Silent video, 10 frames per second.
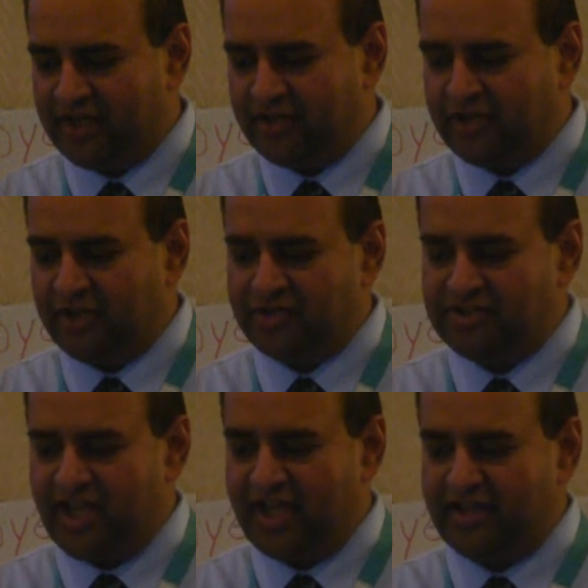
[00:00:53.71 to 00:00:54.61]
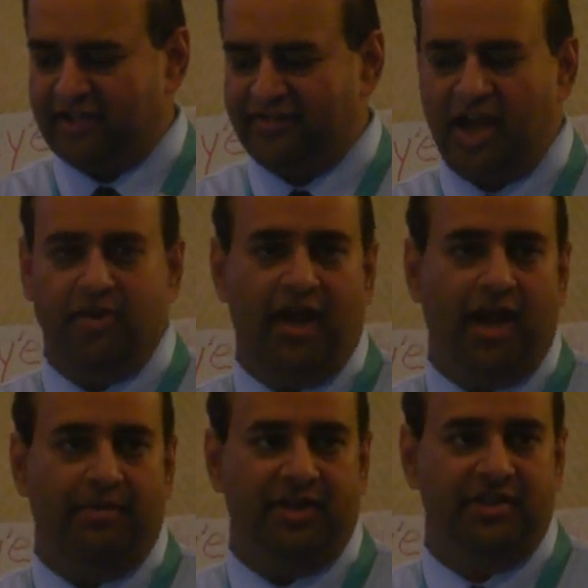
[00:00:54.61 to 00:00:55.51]
a good understanding of how
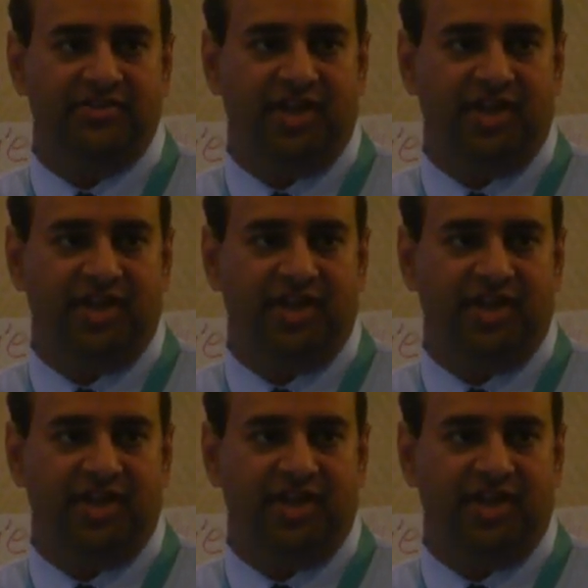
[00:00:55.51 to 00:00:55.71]
common is